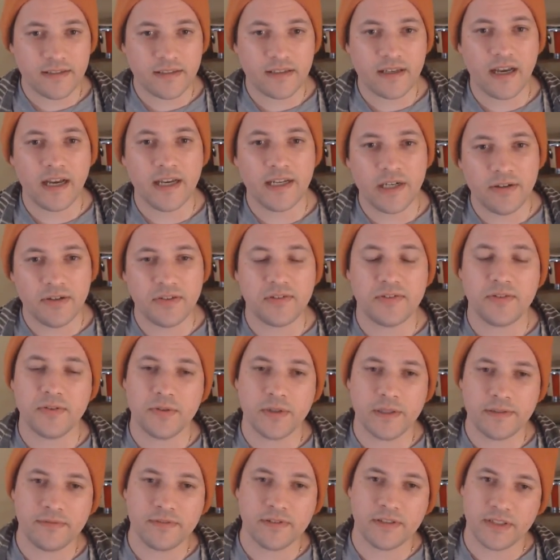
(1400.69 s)
I know it's sort
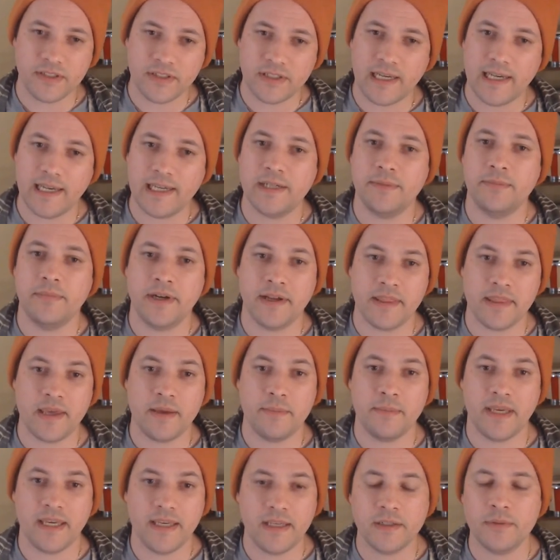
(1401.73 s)
of cliche to bring them
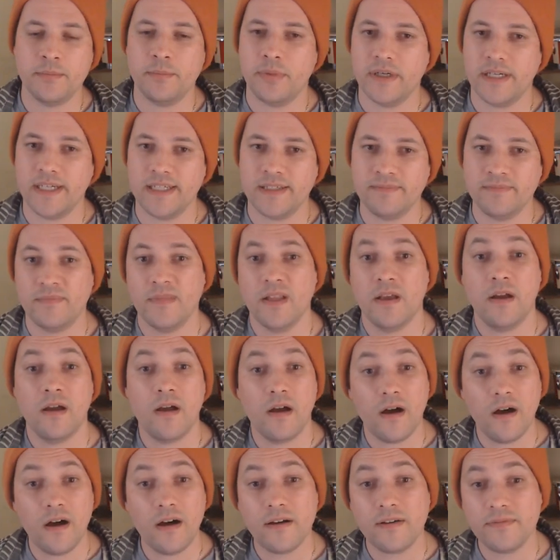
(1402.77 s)
in, but
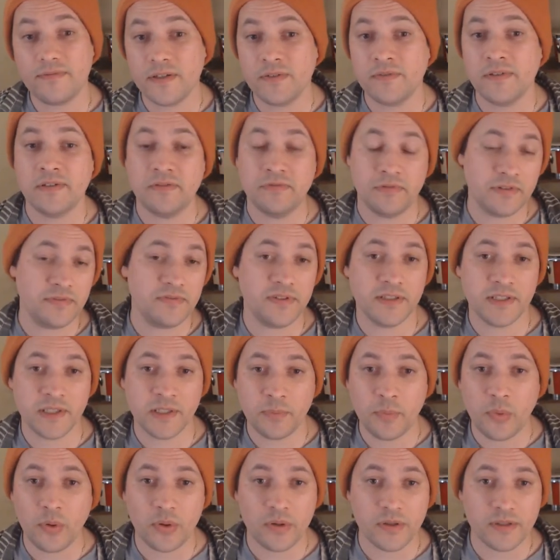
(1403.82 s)
often when we're feeling
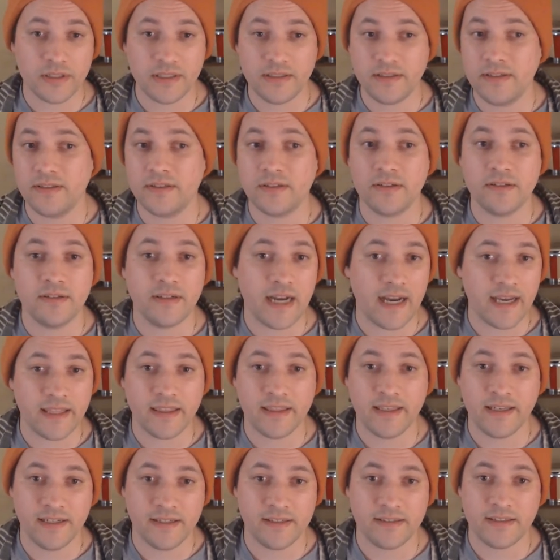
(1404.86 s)
poorly, these are not
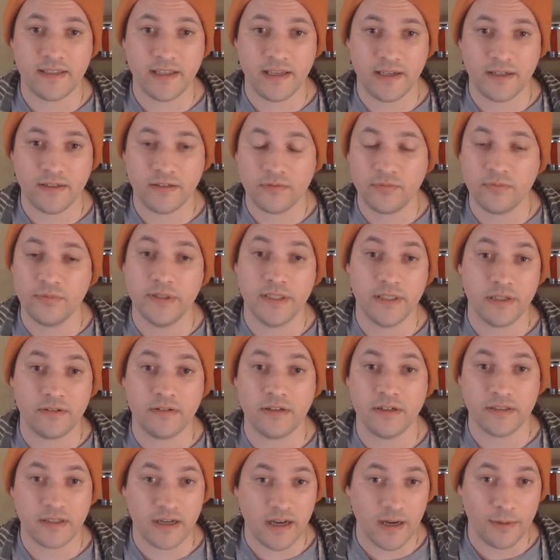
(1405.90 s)
things that we are on
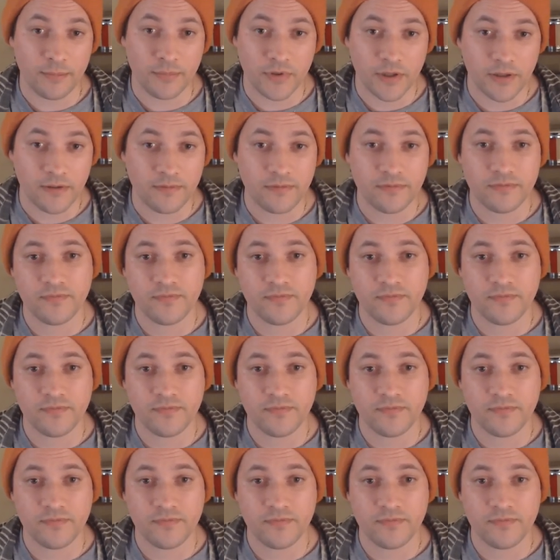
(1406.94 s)
top of.